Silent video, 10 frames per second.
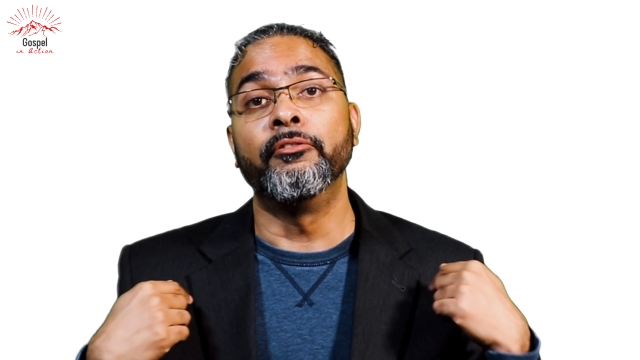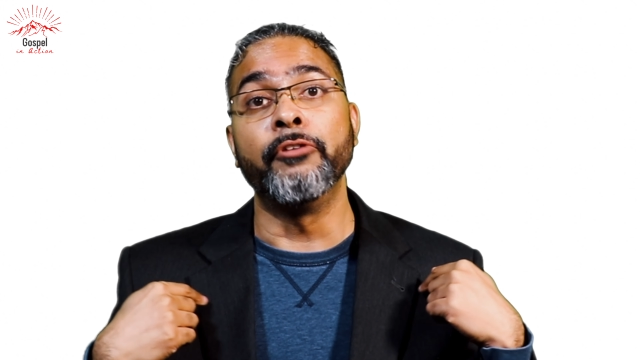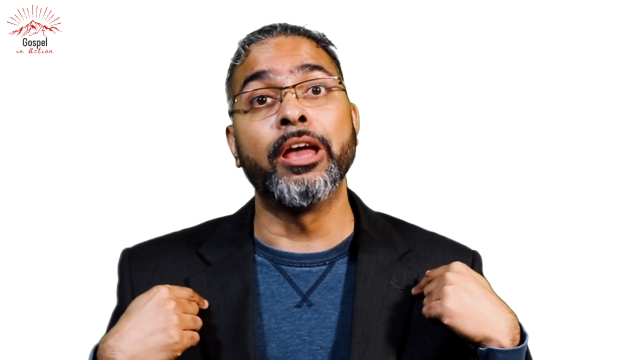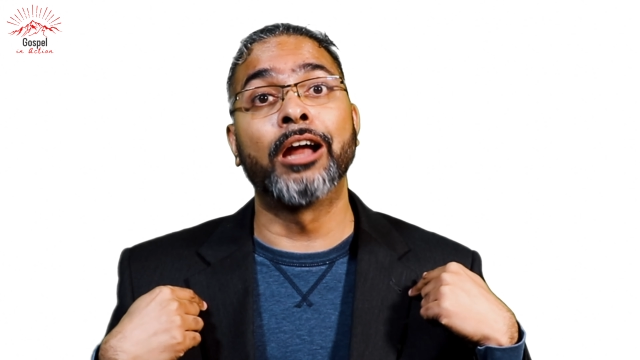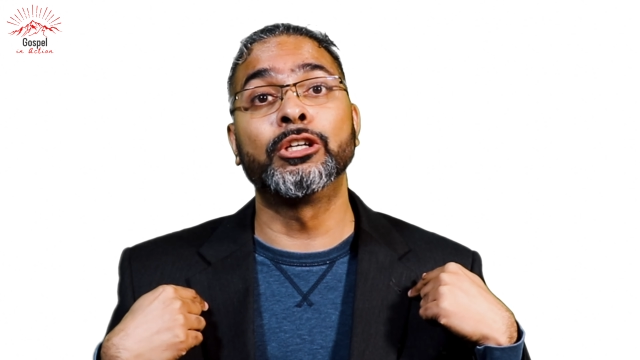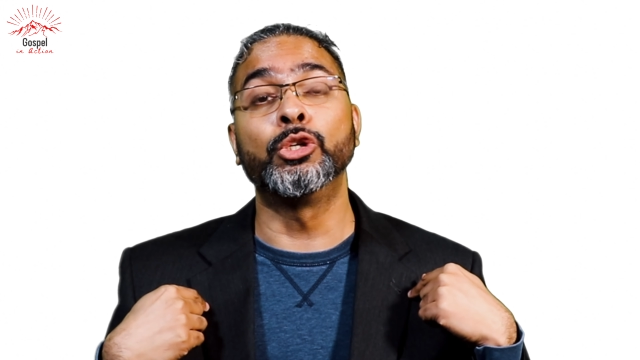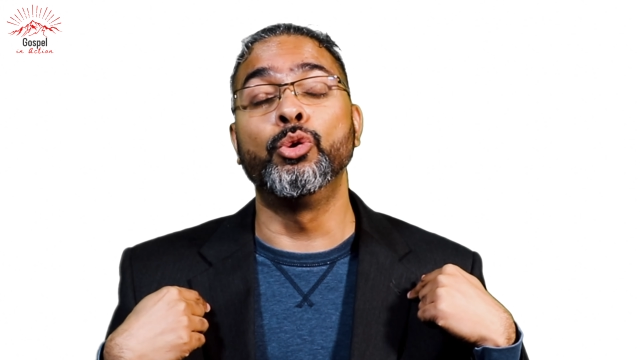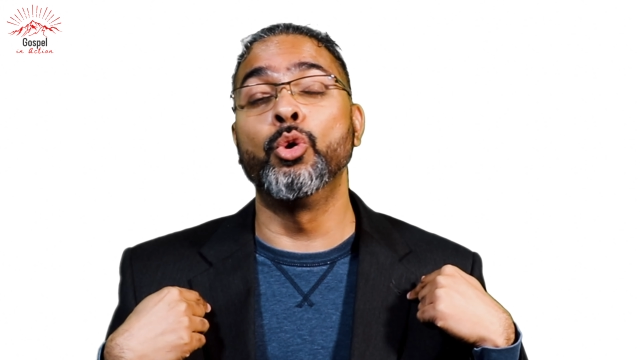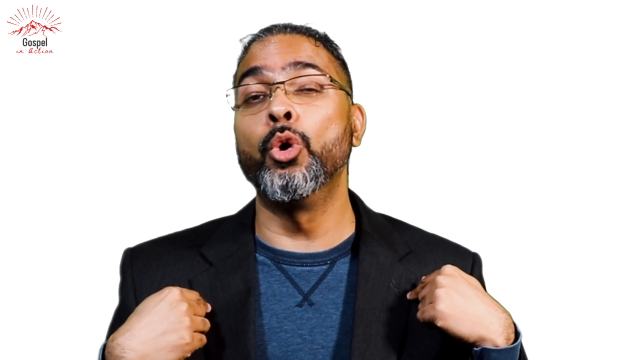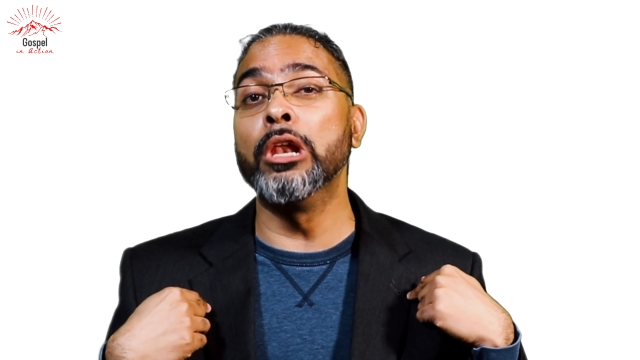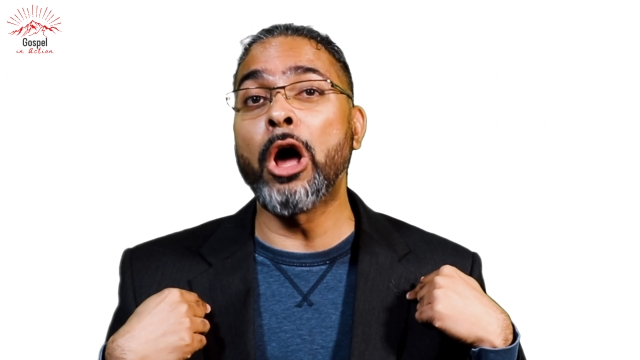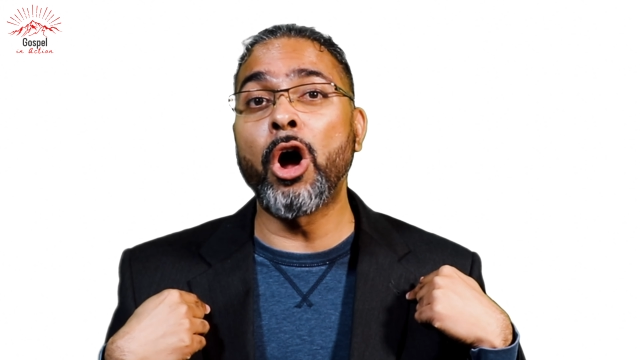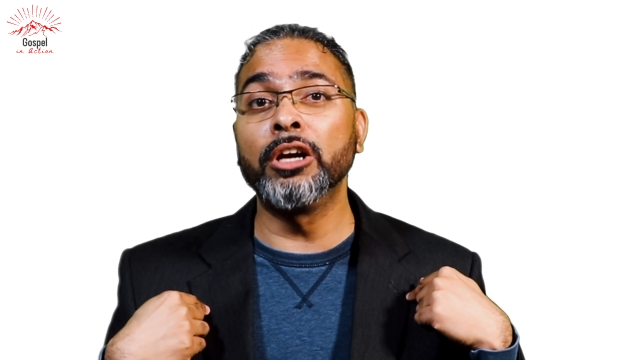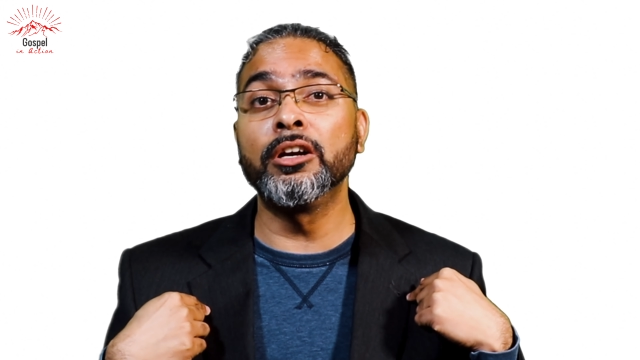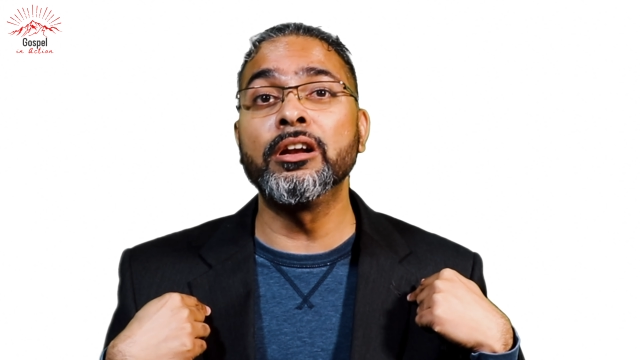we are to no
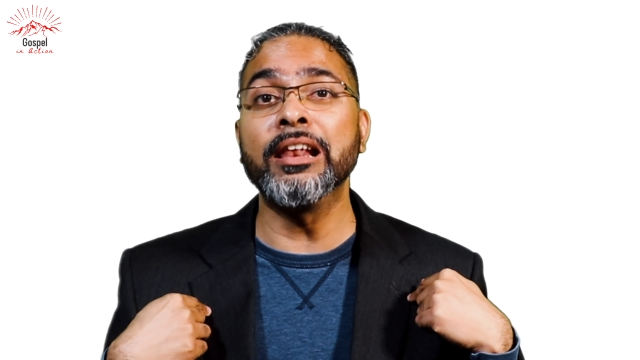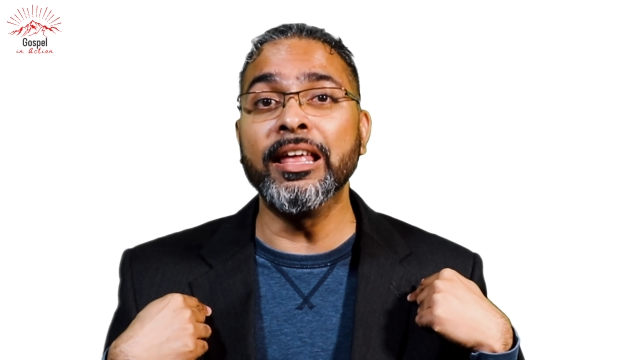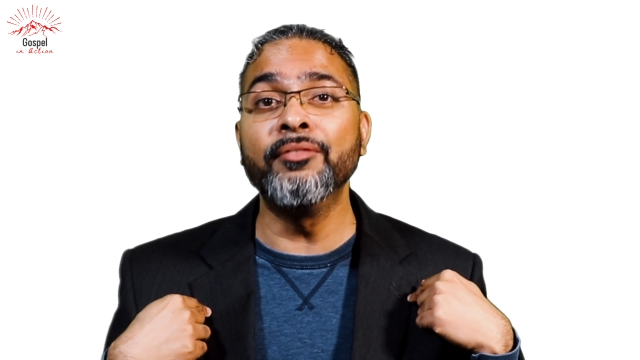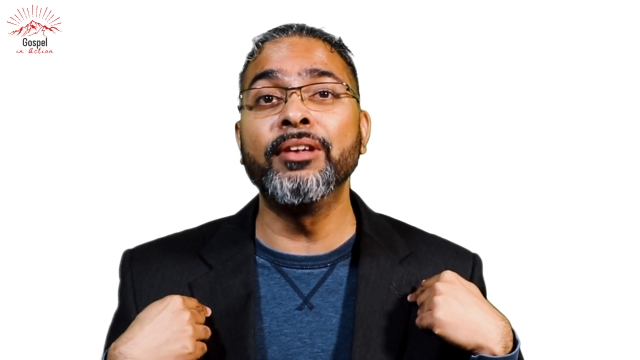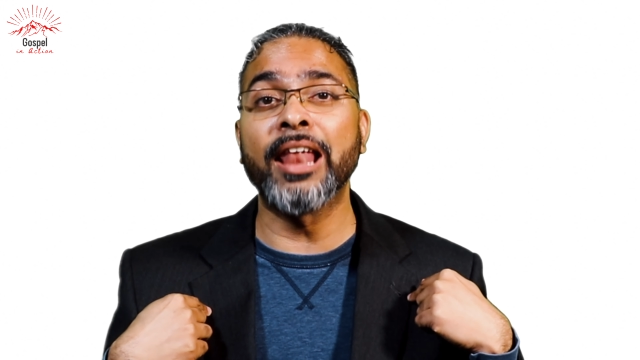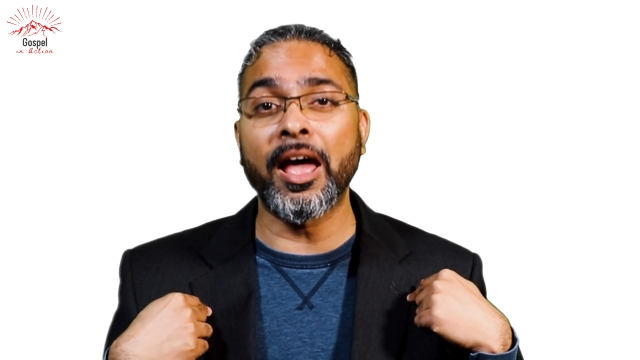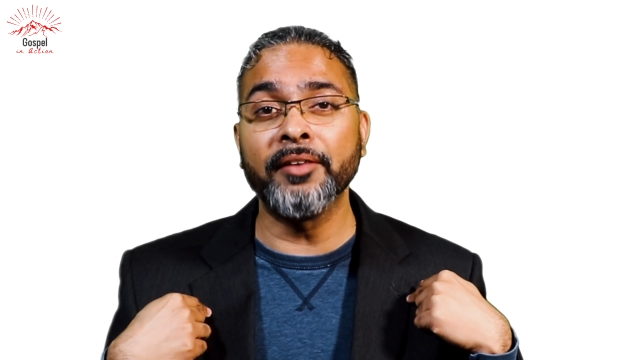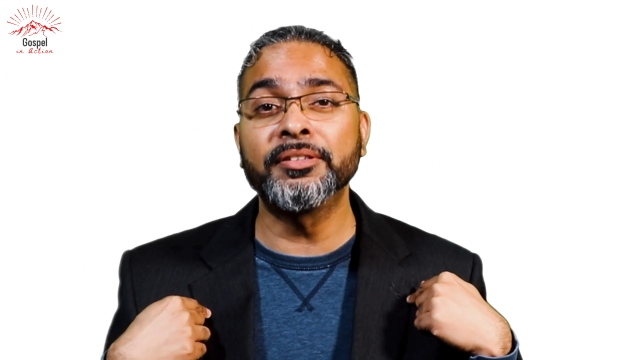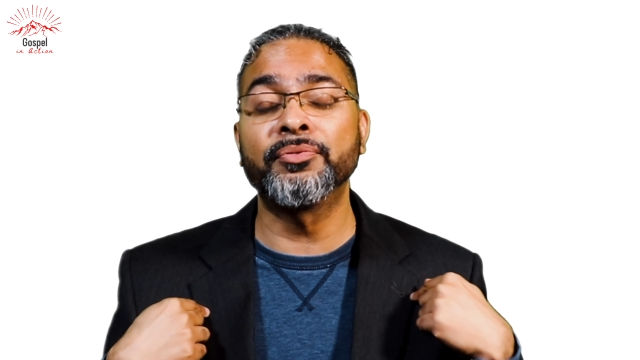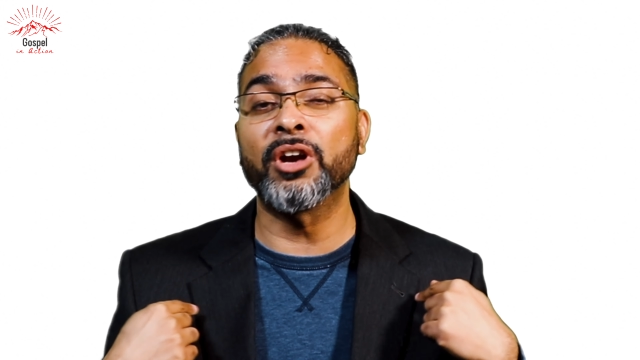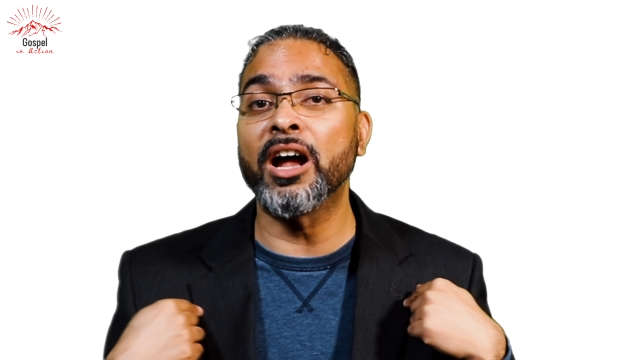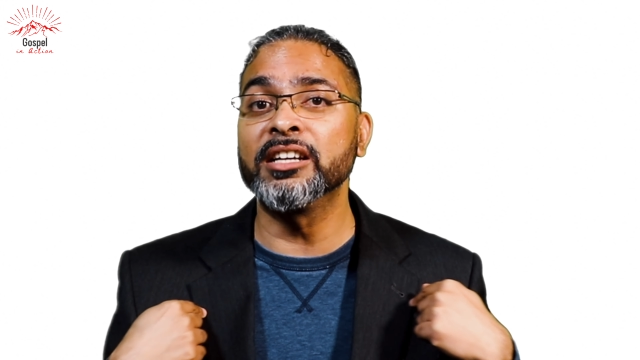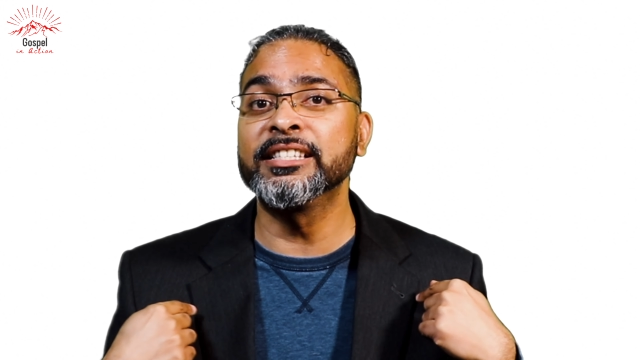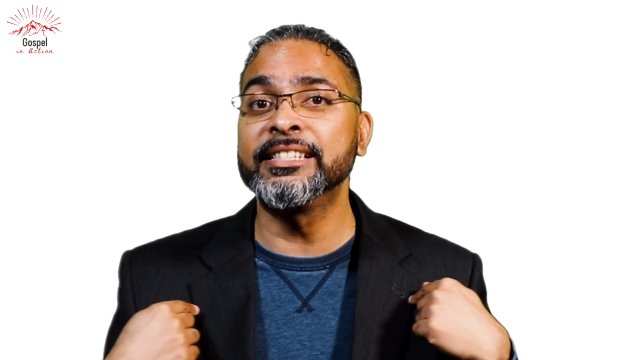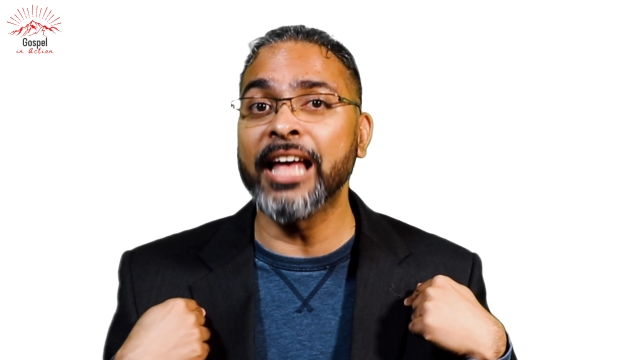longer live lives for
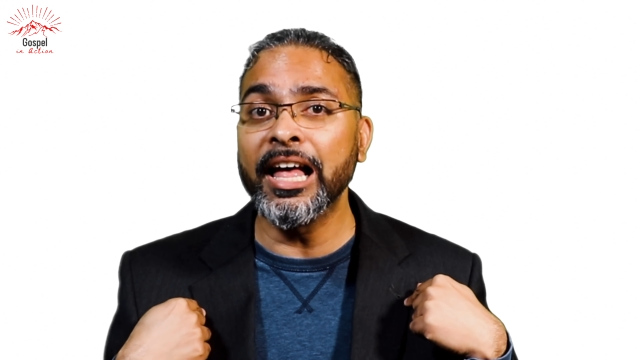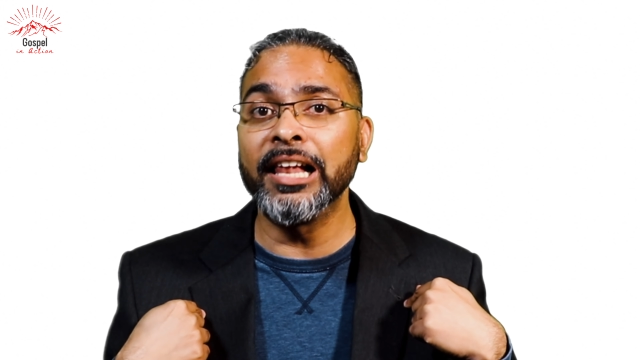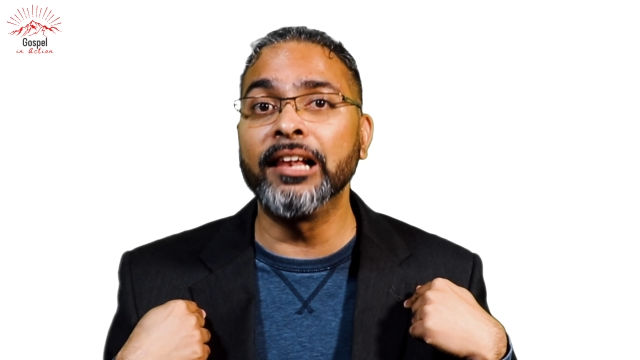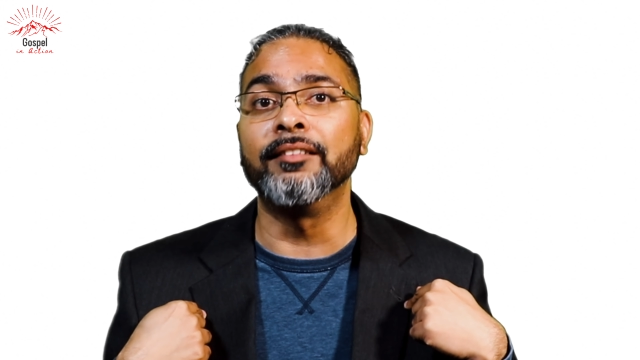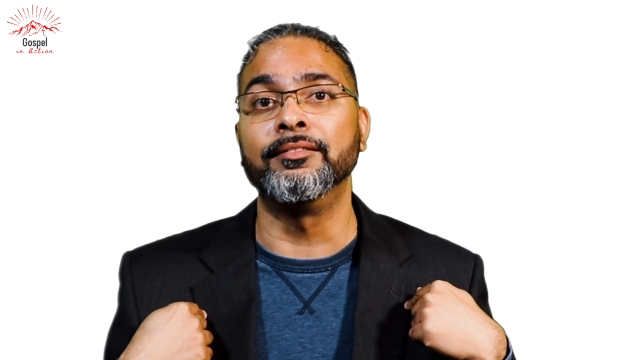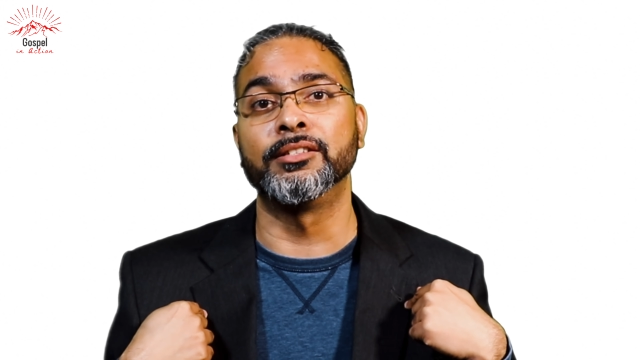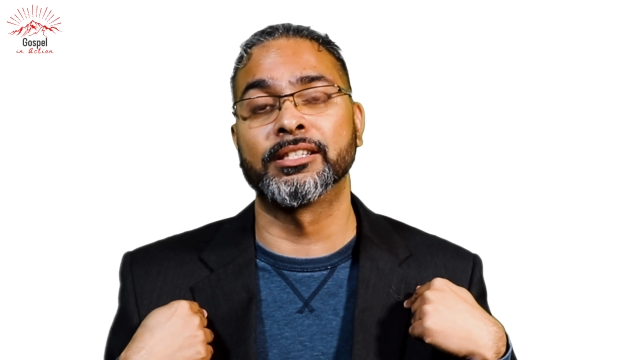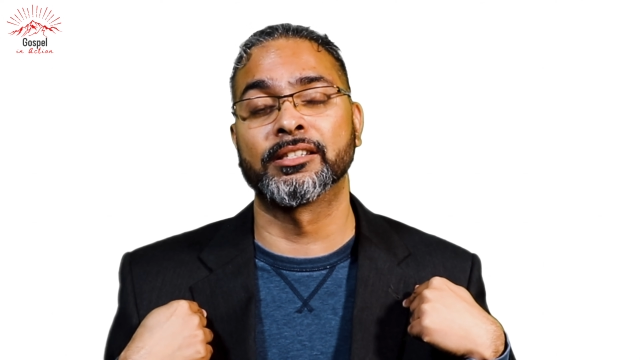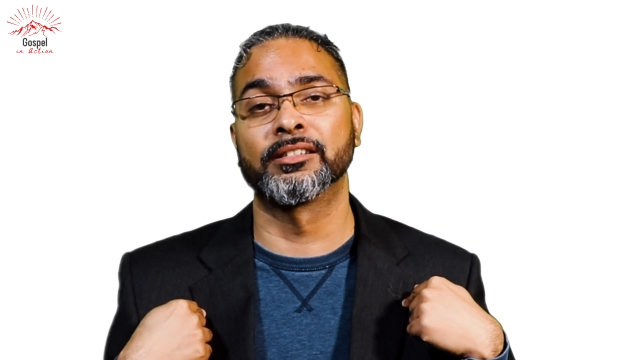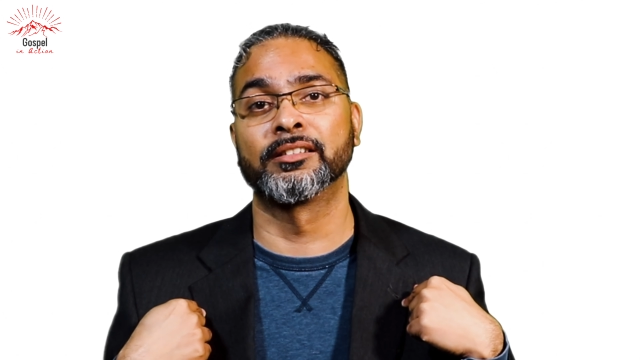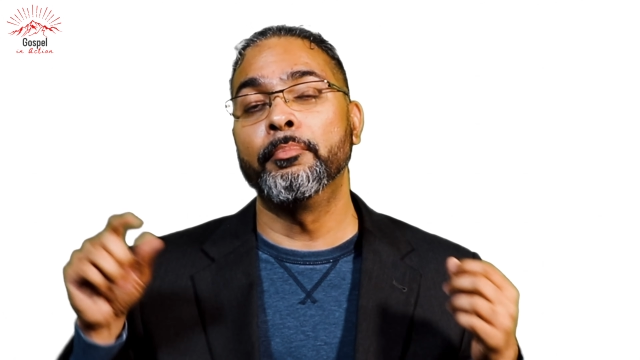ourselves,